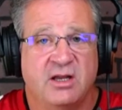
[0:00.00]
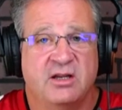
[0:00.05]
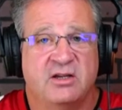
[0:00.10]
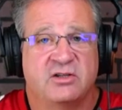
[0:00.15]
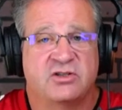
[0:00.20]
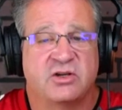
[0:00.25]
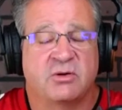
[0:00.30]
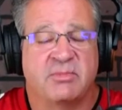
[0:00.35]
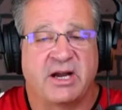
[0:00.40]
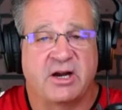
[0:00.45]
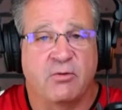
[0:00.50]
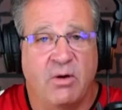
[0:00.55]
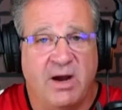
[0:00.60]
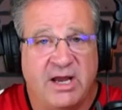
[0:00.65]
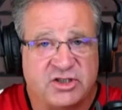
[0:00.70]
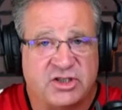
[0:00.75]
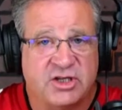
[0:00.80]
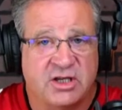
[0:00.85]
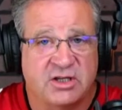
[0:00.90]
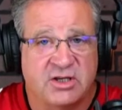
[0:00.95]
So my
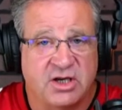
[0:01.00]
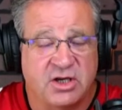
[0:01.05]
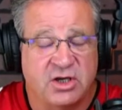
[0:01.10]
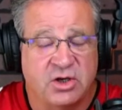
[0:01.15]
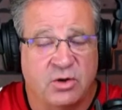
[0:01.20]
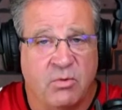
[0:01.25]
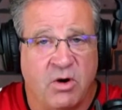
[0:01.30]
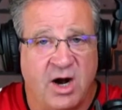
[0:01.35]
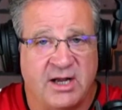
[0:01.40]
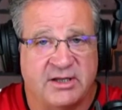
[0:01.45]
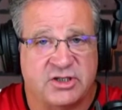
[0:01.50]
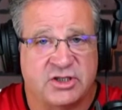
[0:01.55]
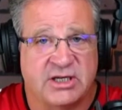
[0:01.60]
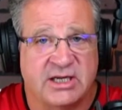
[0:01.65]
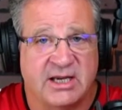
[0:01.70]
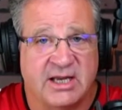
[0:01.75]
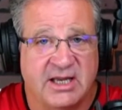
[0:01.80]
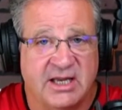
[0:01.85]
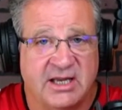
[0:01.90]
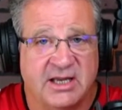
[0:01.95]
question to you
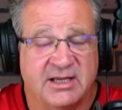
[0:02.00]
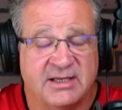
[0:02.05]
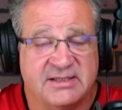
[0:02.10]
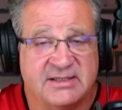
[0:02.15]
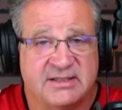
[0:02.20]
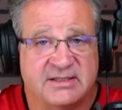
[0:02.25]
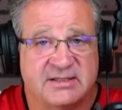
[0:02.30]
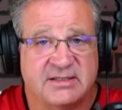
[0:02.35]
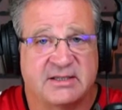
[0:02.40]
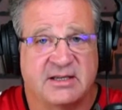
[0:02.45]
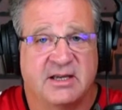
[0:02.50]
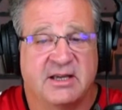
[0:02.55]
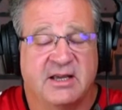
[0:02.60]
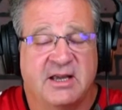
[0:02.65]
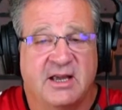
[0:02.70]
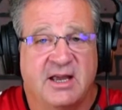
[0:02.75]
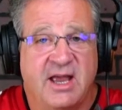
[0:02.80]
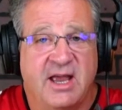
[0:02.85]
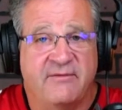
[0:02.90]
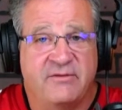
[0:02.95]
watching is,
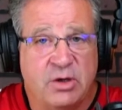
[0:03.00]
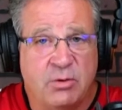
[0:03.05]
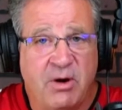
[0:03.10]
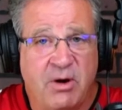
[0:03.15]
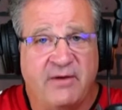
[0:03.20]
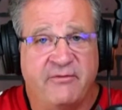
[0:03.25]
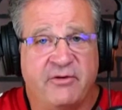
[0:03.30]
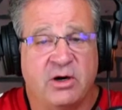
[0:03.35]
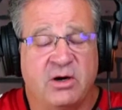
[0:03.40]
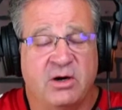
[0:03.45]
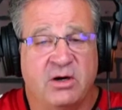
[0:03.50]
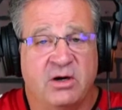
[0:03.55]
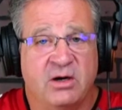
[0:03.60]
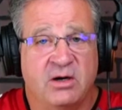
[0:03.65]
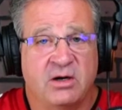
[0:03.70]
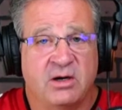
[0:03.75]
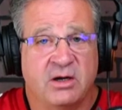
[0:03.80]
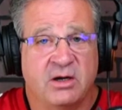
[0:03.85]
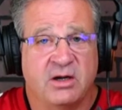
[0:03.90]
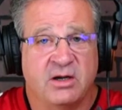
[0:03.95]
have you ever
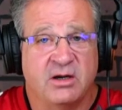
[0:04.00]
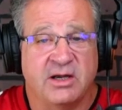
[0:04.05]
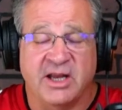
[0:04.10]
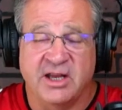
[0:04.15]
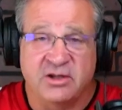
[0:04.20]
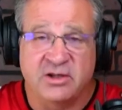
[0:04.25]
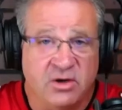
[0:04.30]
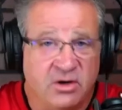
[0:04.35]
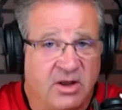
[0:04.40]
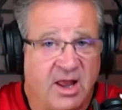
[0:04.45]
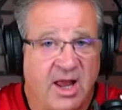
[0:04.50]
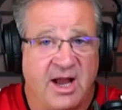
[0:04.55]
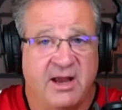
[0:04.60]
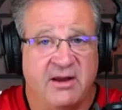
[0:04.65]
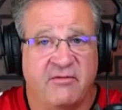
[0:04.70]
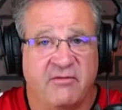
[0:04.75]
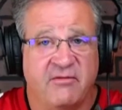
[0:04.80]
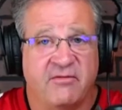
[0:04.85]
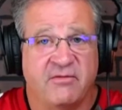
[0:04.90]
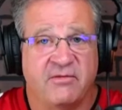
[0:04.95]
in your
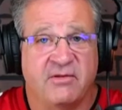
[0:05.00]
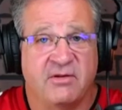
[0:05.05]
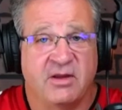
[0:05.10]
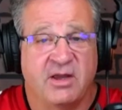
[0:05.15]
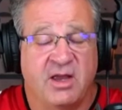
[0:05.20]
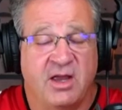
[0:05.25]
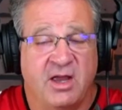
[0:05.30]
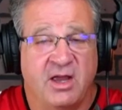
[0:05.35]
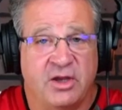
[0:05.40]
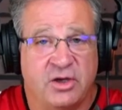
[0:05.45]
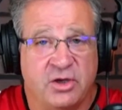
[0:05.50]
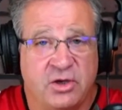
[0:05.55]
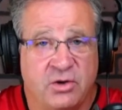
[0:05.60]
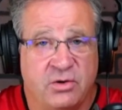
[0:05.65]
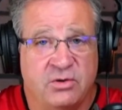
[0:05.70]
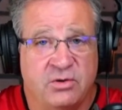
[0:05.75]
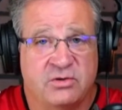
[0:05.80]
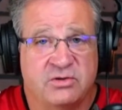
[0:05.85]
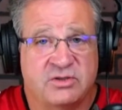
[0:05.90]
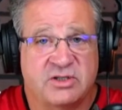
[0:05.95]
life
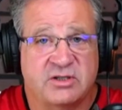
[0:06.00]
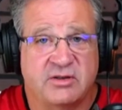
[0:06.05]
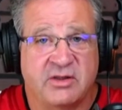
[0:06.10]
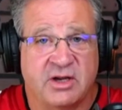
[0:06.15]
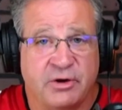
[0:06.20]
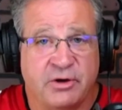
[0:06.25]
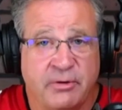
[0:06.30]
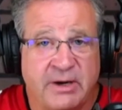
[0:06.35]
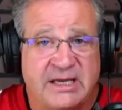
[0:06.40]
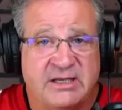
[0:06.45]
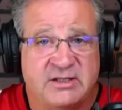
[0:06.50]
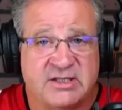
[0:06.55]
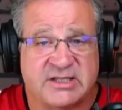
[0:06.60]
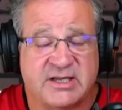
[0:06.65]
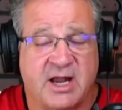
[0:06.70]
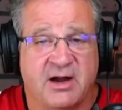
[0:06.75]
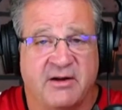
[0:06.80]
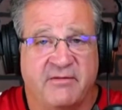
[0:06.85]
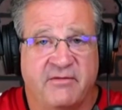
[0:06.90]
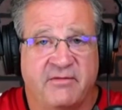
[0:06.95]
used the green
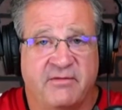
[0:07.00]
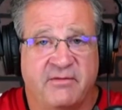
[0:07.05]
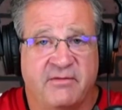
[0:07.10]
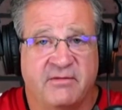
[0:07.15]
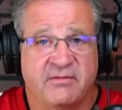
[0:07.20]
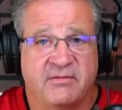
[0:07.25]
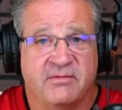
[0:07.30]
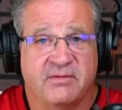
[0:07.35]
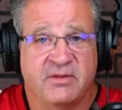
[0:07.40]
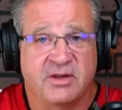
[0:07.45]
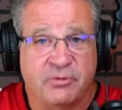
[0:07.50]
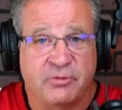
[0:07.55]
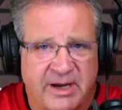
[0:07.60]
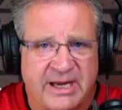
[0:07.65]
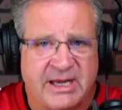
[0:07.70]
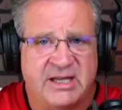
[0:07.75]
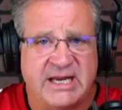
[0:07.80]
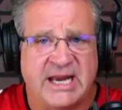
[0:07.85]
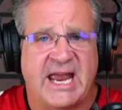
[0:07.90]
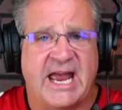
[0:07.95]
stuff, the
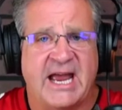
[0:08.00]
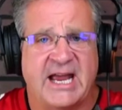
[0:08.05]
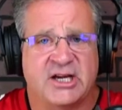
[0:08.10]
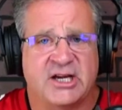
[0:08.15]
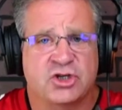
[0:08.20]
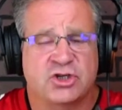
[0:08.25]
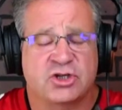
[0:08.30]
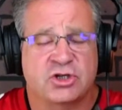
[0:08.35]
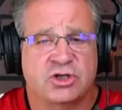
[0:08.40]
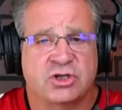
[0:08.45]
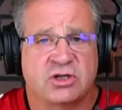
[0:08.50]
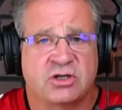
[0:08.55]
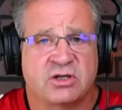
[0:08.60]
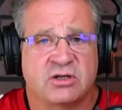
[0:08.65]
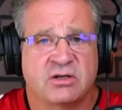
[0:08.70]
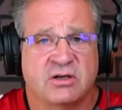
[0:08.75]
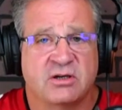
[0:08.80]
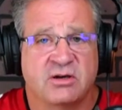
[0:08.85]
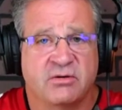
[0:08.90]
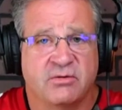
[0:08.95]
green cash,
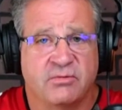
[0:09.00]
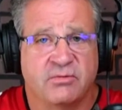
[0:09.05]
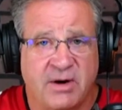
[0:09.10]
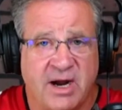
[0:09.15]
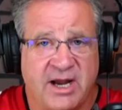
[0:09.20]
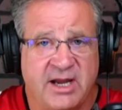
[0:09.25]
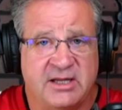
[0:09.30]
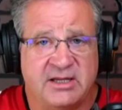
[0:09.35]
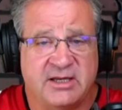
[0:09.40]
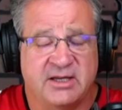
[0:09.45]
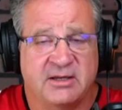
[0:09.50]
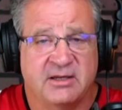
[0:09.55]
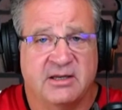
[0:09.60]
right?